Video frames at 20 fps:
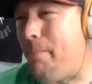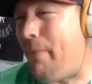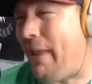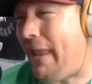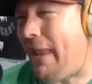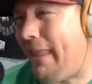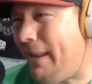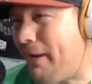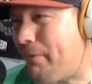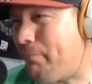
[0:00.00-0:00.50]

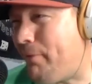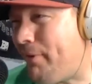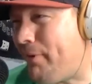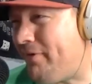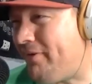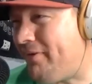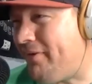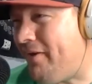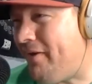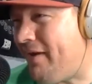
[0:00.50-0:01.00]
Banach
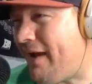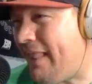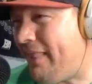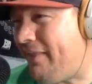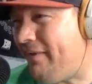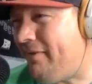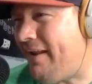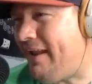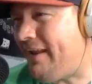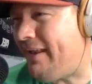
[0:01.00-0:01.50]
brothers Long
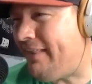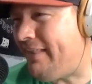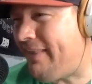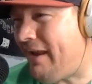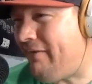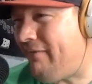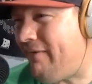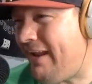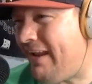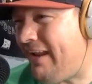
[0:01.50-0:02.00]
Island? Did I get
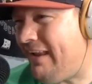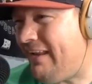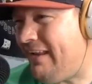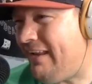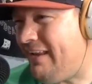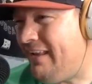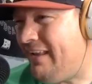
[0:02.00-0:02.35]
that right?